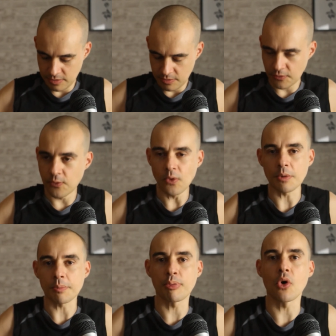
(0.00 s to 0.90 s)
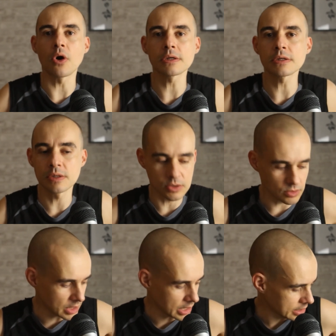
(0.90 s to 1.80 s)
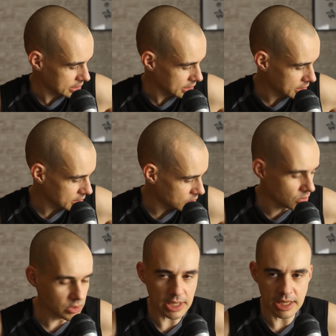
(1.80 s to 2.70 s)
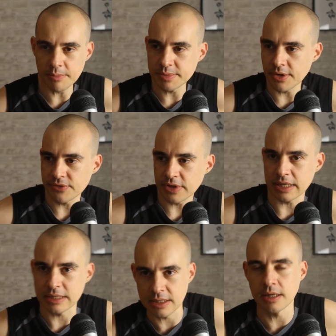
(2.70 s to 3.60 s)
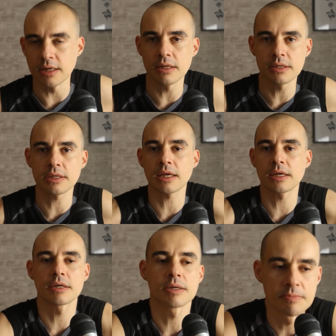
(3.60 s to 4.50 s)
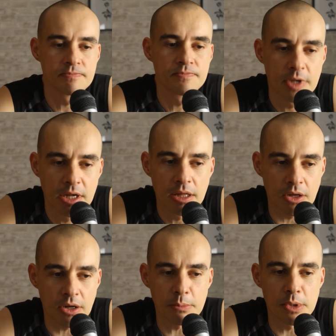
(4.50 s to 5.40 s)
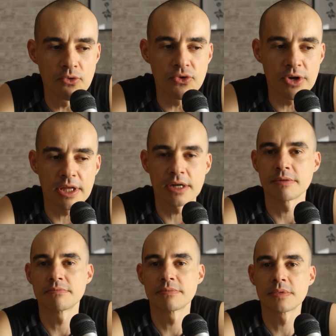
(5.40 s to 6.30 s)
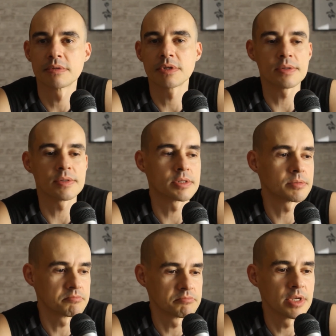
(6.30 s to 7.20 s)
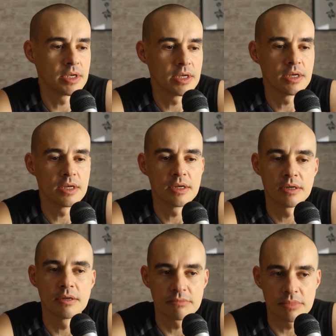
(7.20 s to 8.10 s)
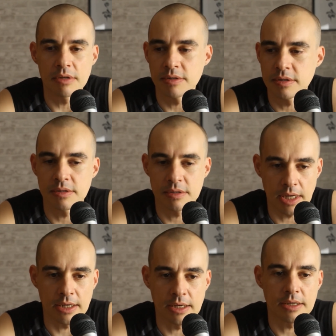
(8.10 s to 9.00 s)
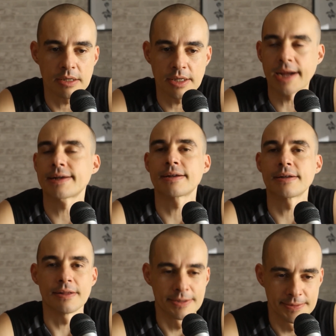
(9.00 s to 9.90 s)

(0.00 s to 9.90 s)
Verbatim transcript: four paws, so like holding himself like still, it's like a lot of maneuvering there. Sounds, sounds like technical.